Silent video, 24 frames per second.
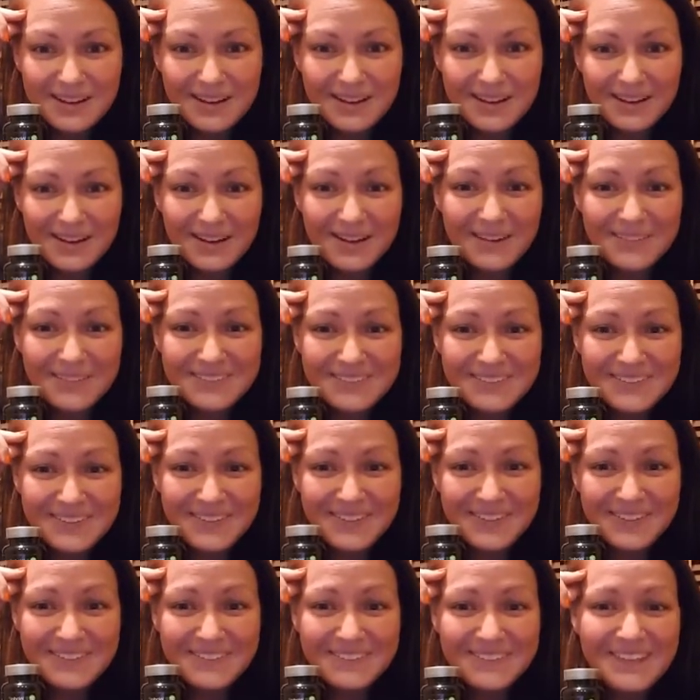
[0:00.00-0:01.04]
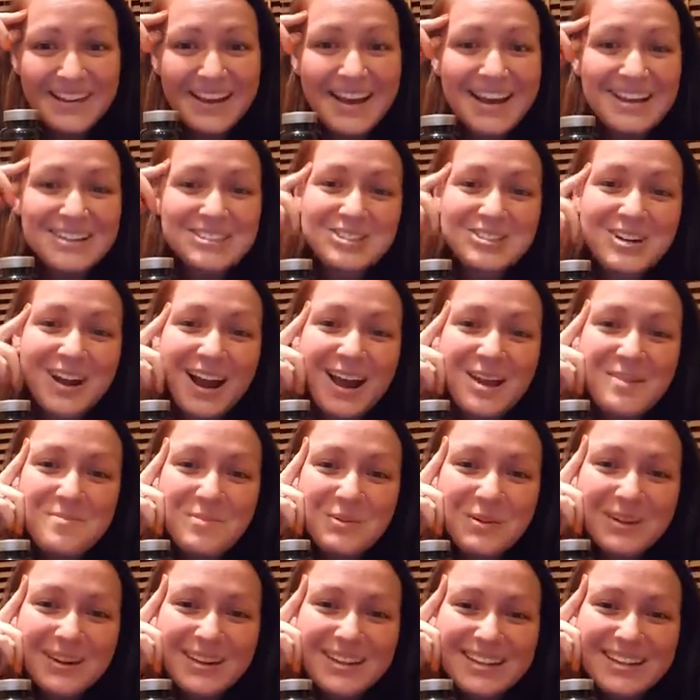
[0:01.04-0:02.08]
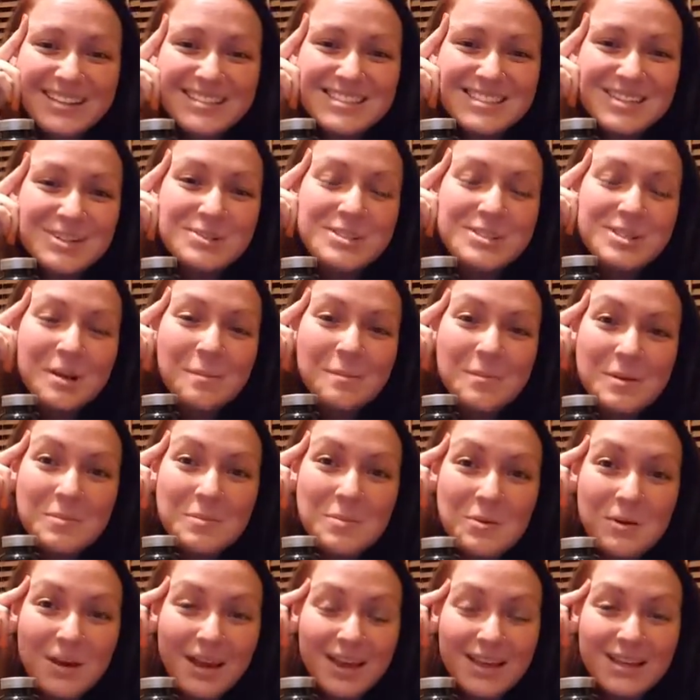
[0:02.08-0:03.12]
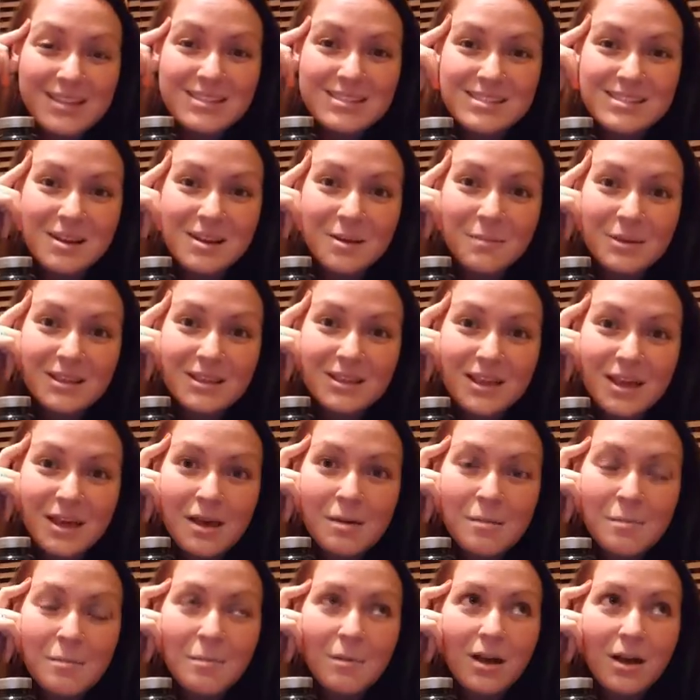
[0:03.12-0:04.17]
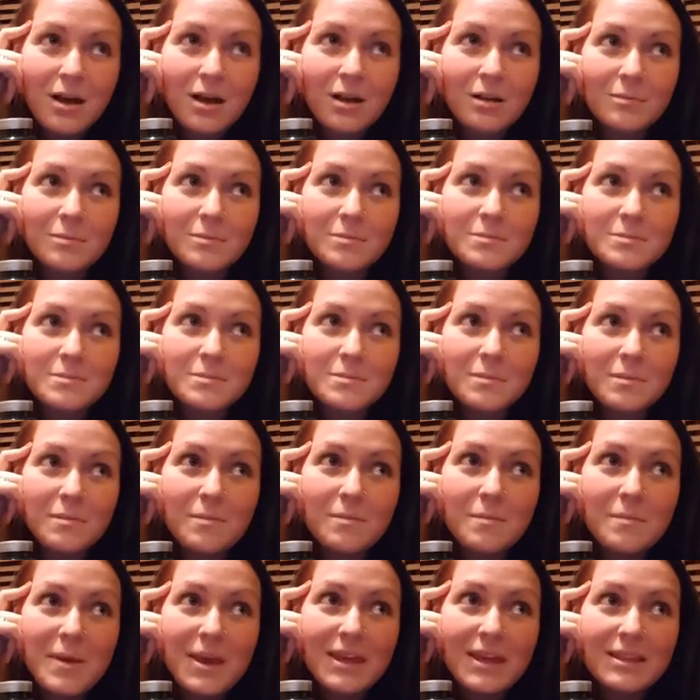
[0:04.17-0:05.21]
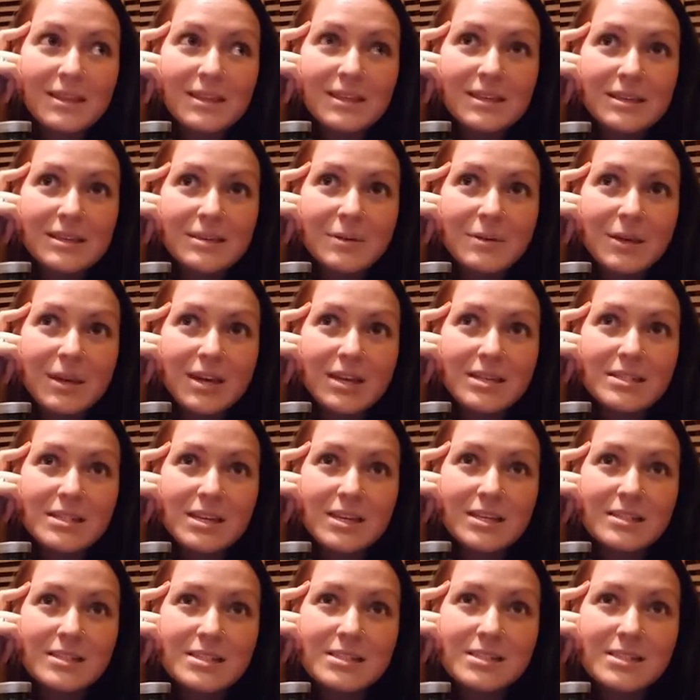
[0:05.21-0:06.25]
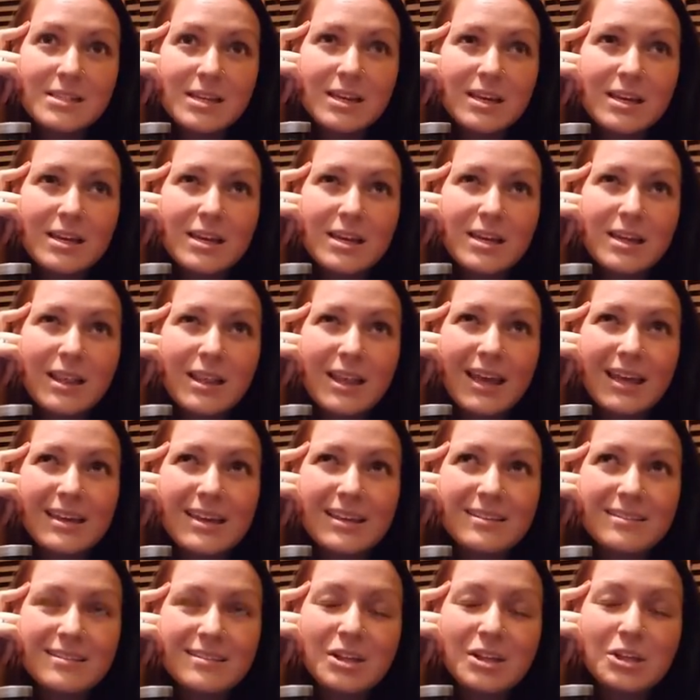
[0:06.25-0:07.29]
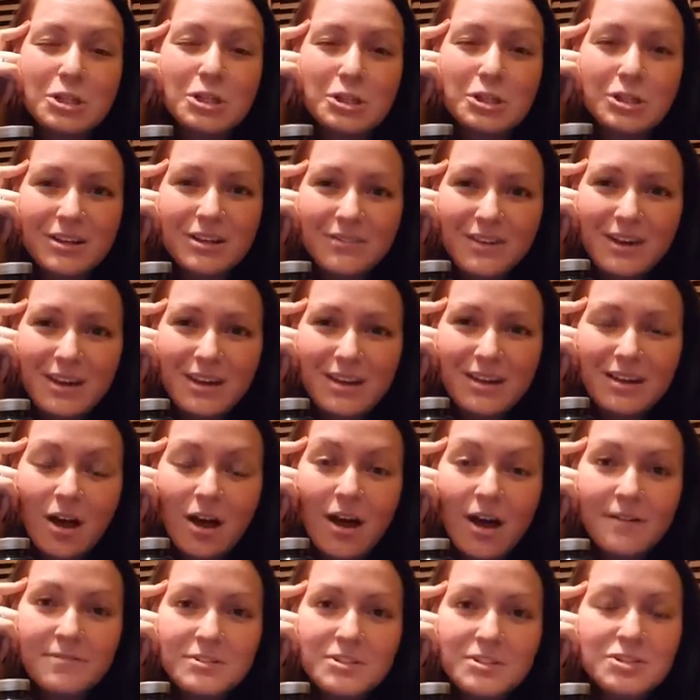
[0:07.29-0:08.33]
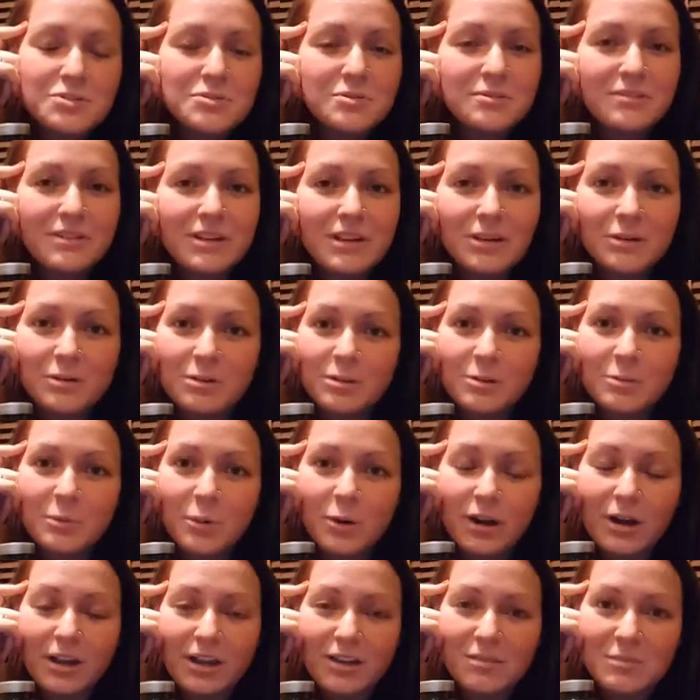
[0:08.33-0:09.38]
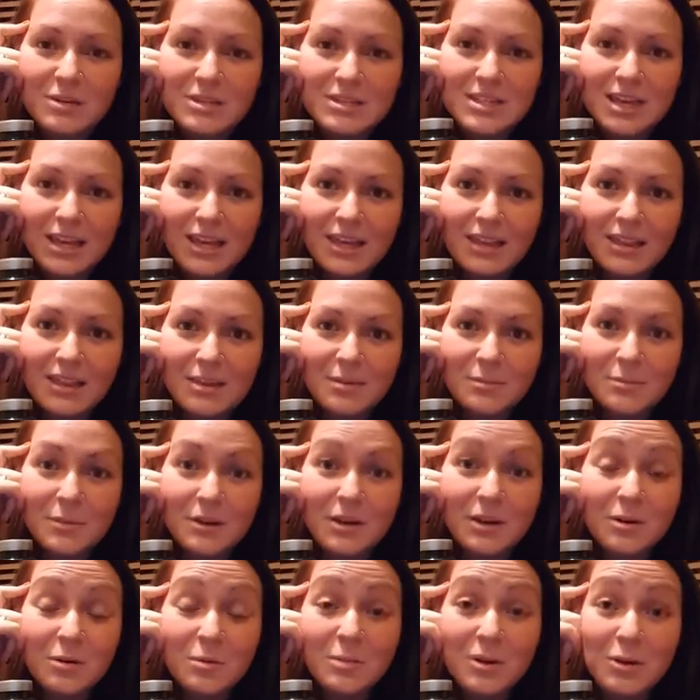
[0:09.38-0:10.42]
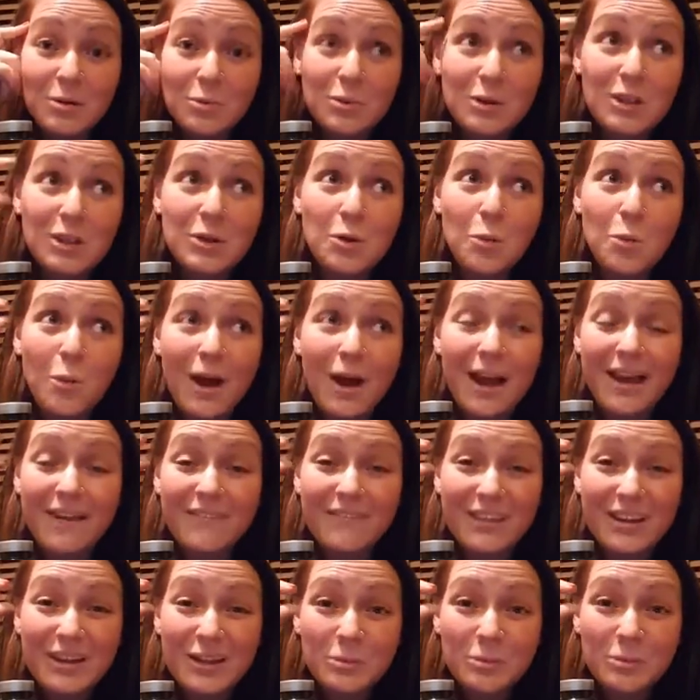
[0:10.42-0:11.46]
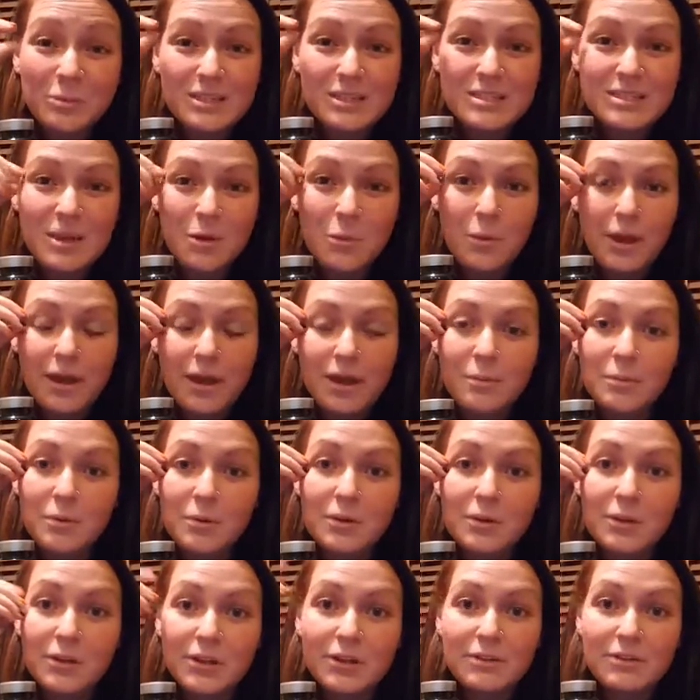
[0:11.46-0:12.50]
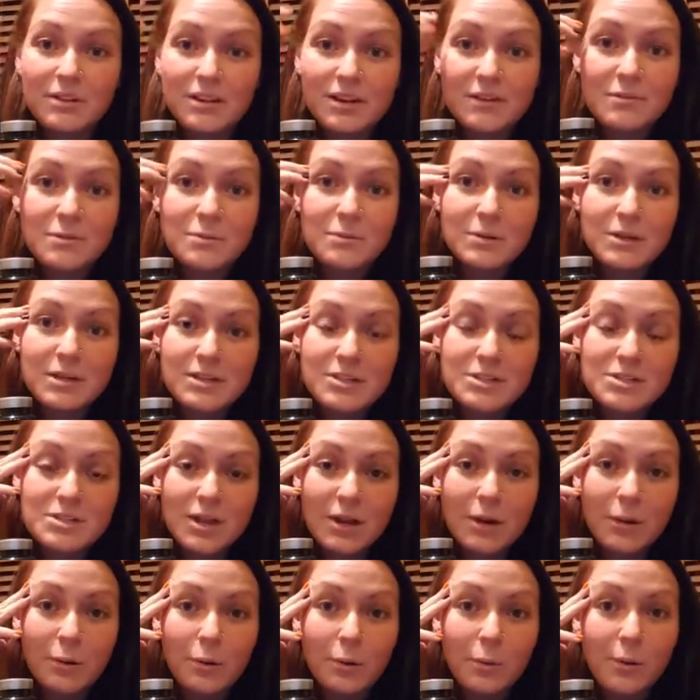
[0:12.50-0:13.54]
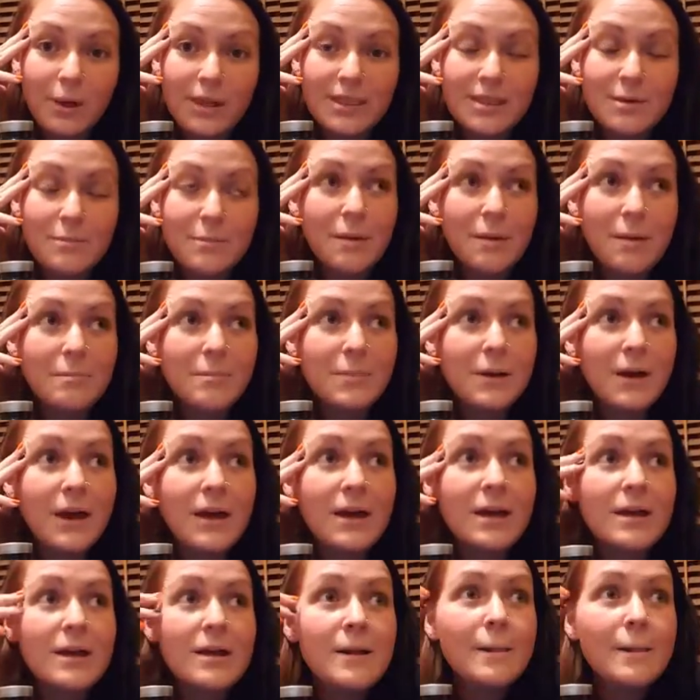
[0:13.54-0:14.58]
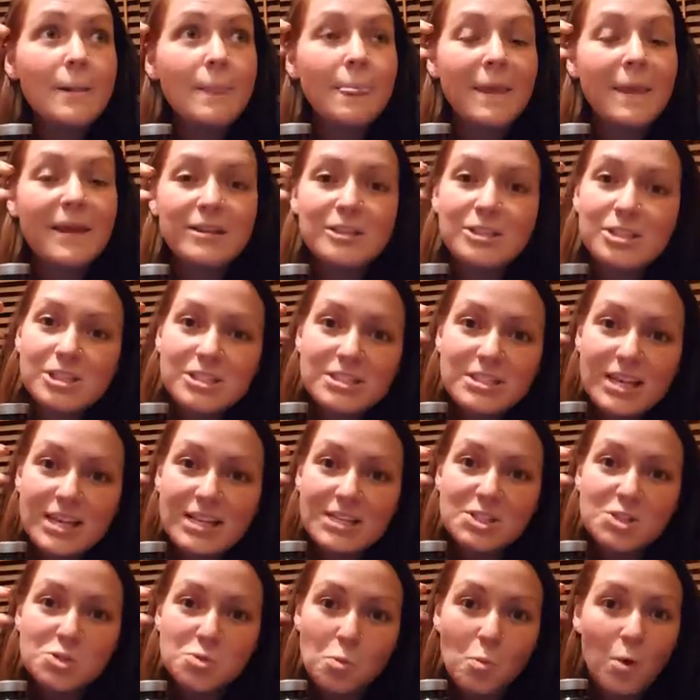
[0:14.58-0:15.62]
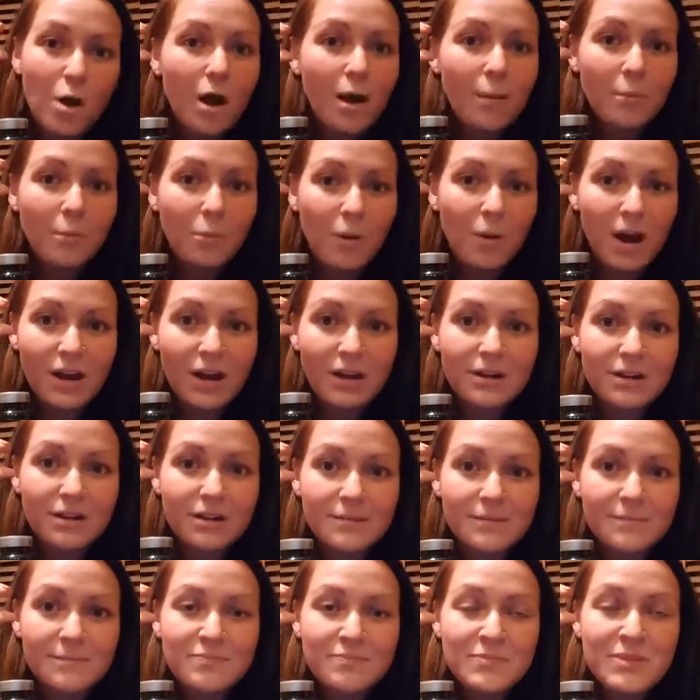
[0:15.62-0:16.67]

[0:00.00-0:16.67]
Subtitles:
oh no, try putting, so some people can't stomach them, mainly because it's like the look of it. I'll have to do a video in the morning of me taking them, but it'll be a really quiet video because I wake up earlier than everyone else, so I don't want to wake them up. But it looks like swamp water.